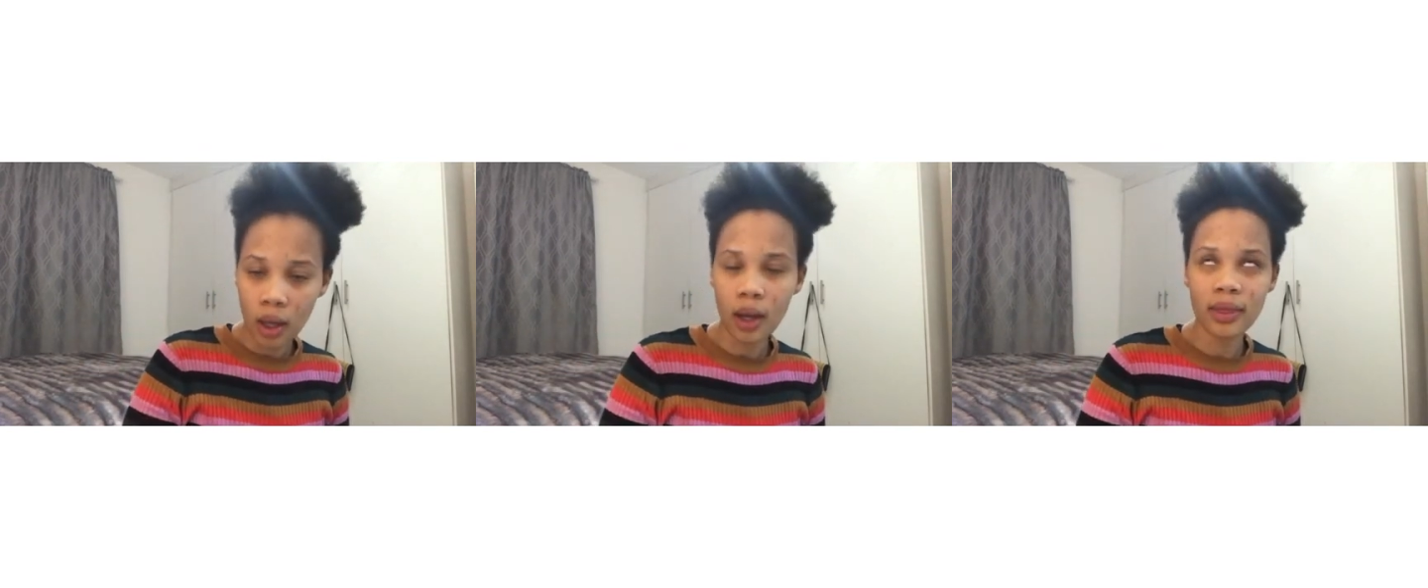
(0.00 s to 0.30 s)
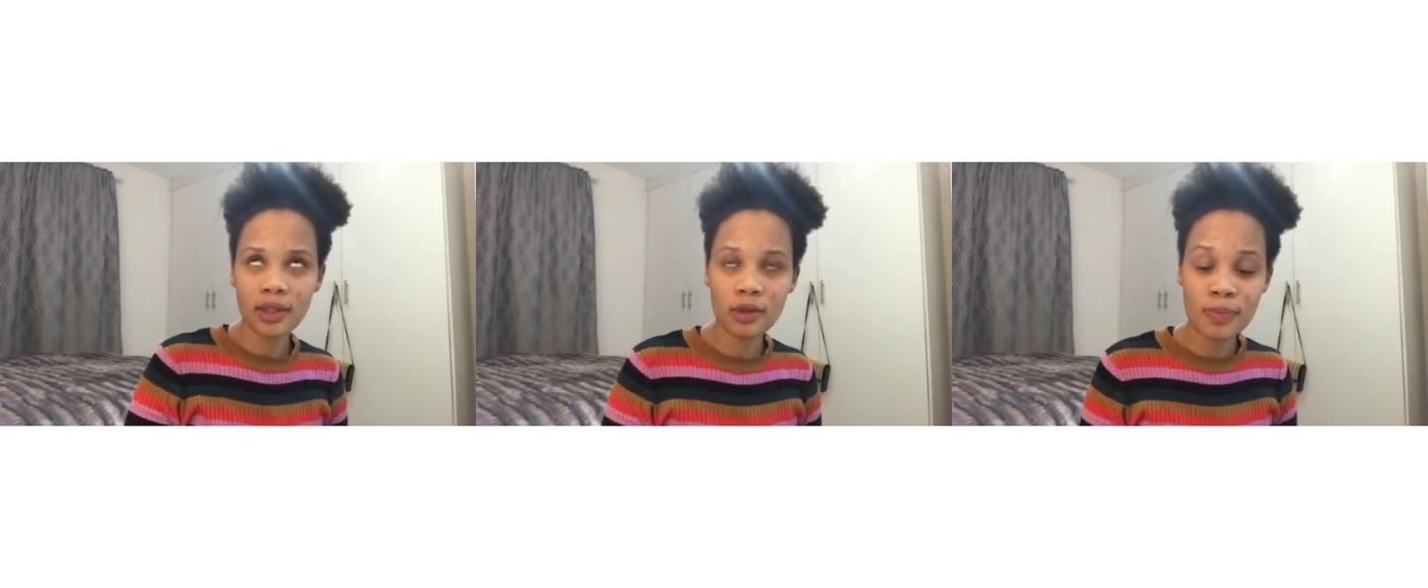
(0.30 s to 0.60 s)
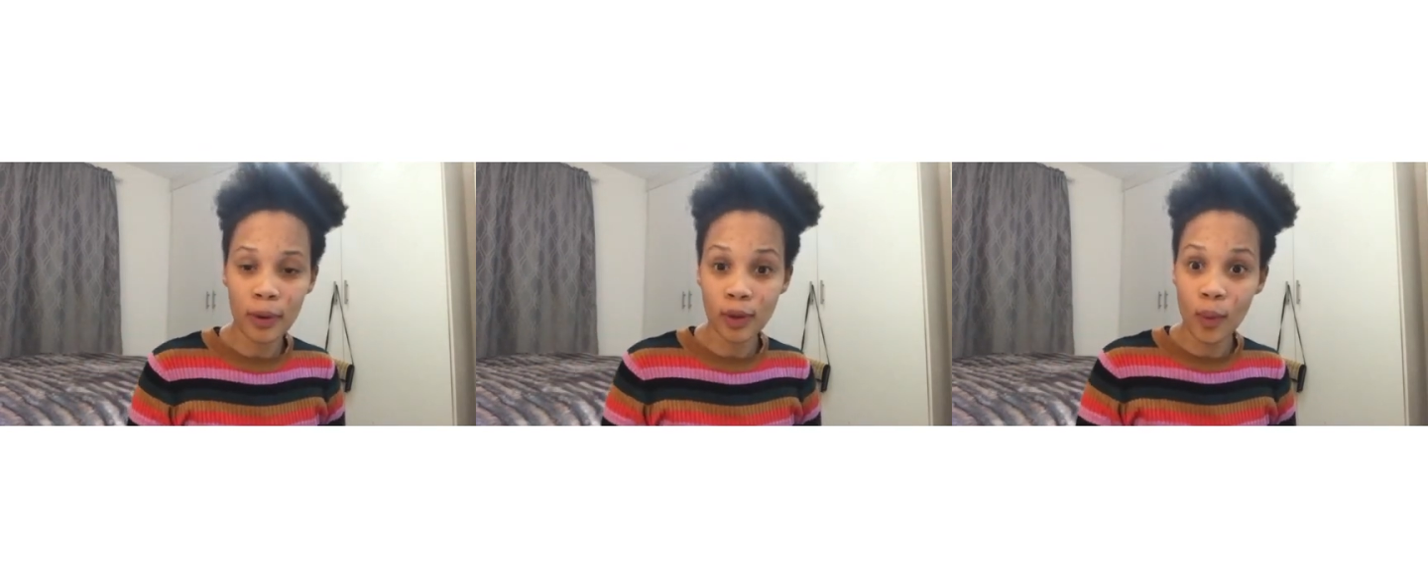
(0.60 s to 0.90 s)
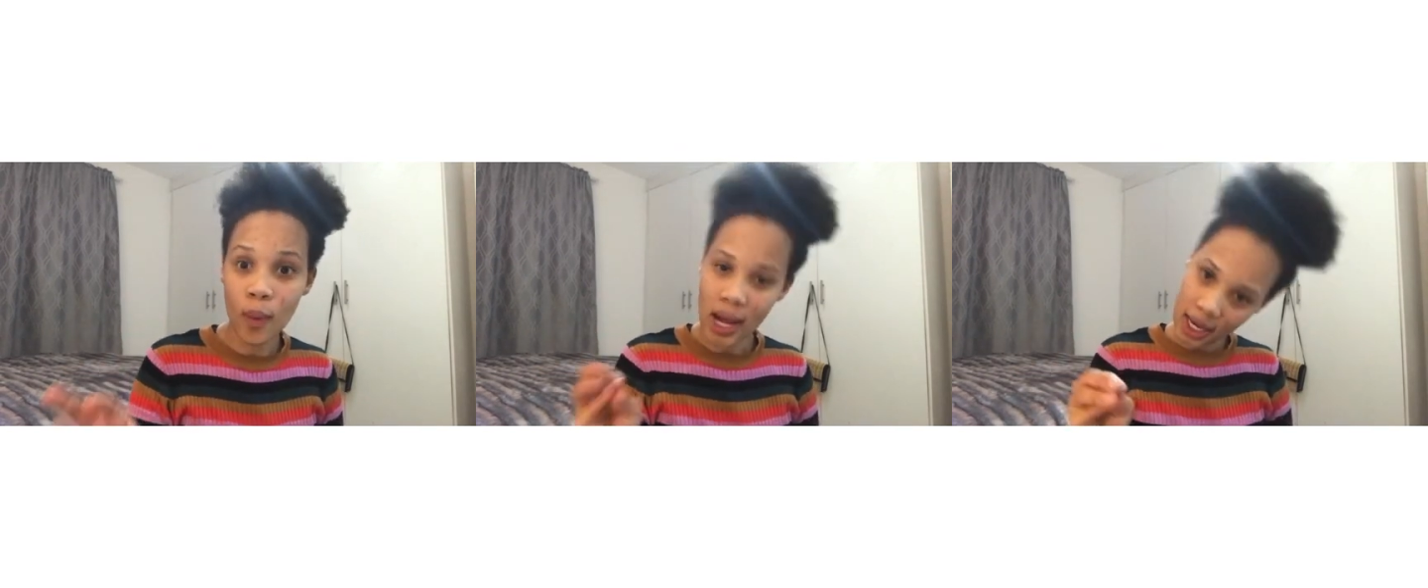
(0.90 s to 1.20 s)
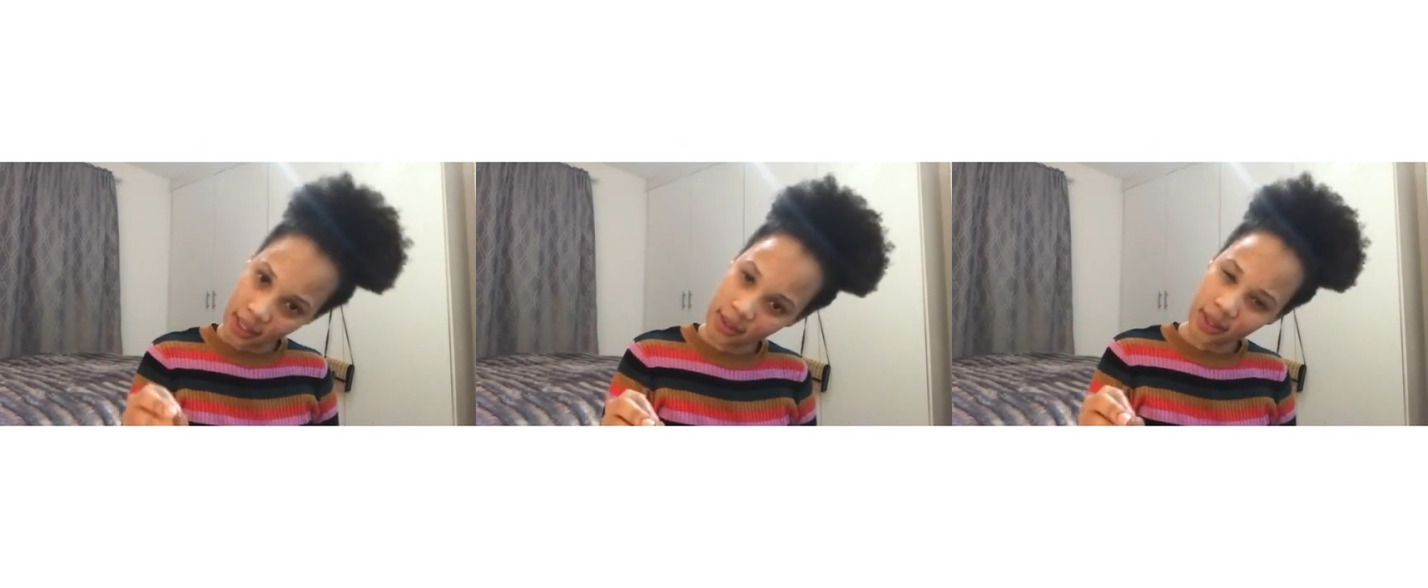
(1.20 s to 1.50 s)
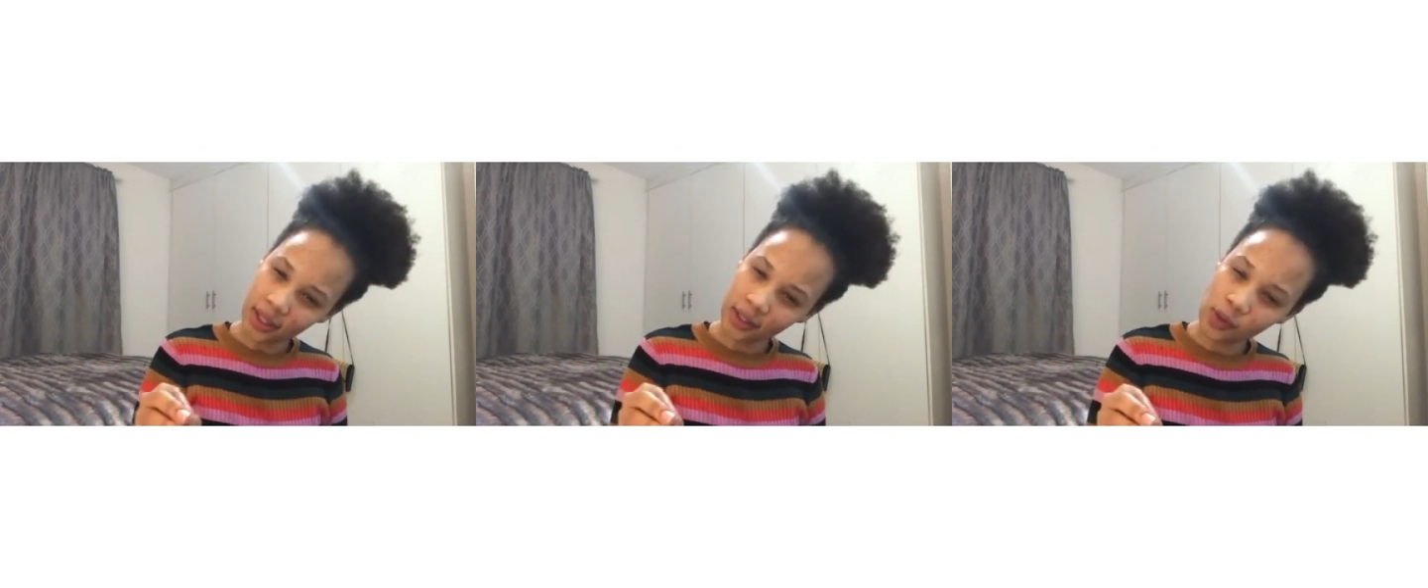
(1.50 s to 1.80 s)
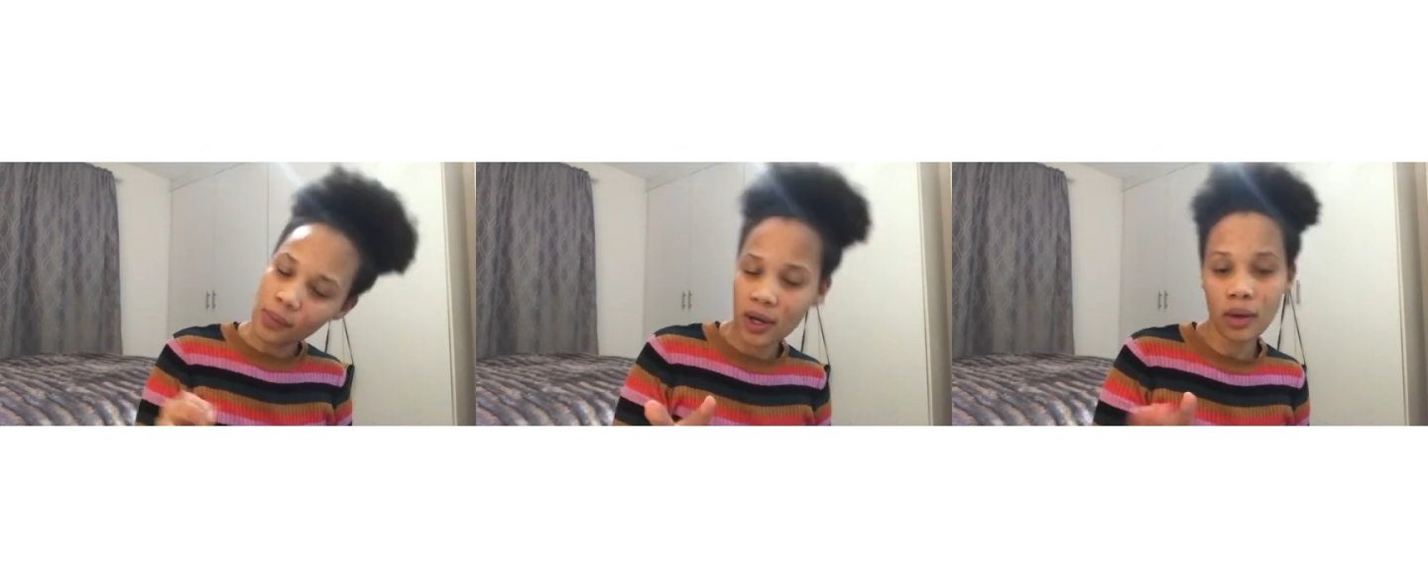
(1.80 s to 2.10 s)
This was part 1, sorry.
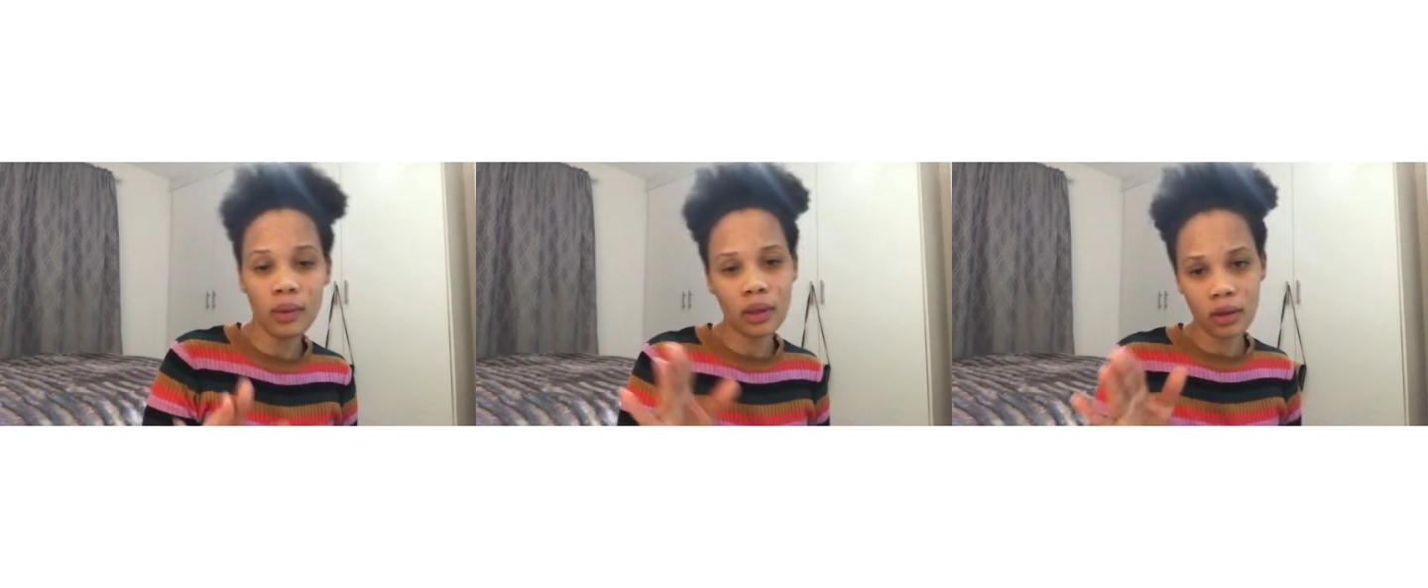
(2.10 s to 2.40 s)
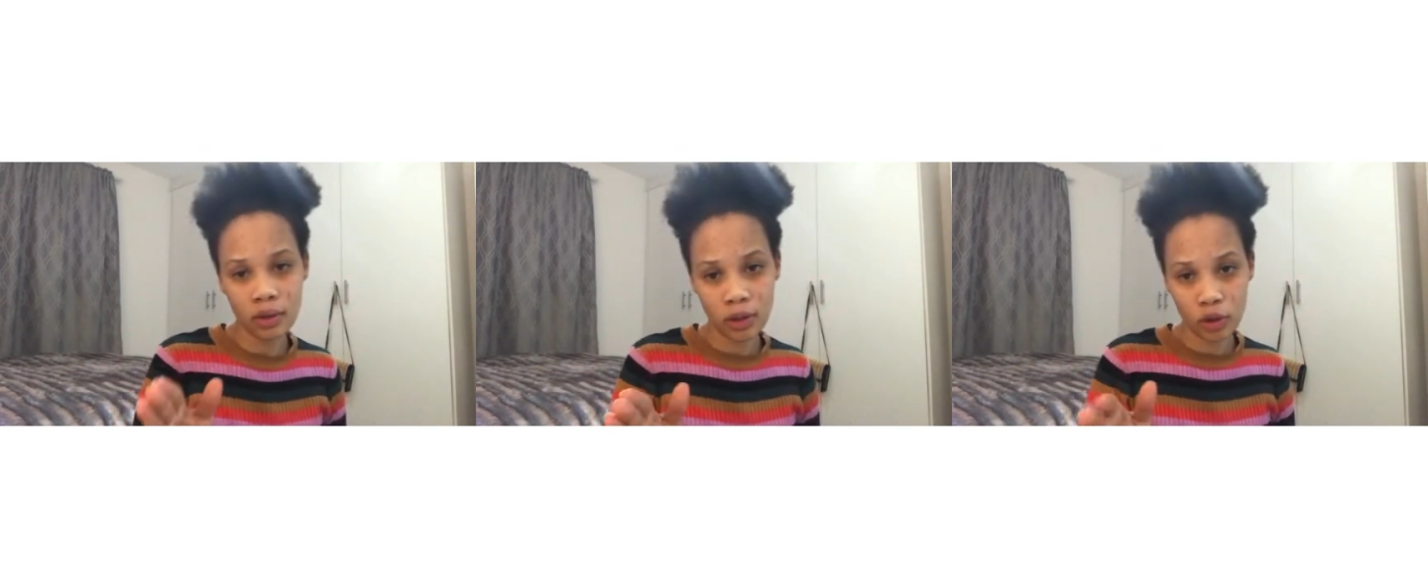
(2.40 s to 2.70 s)
Tomorrow we'll continue